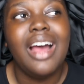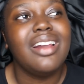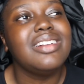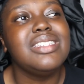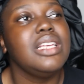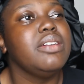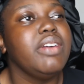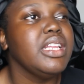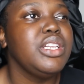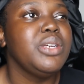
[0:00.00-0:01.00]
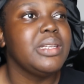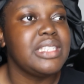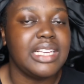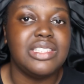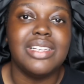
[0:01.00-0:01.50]
And honestly, Love Island
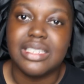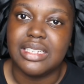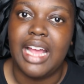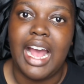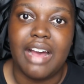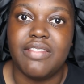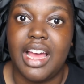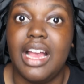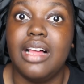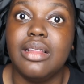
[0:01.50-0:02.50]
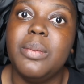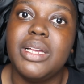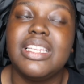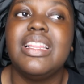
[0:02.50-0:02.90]
USA doesn't have that element.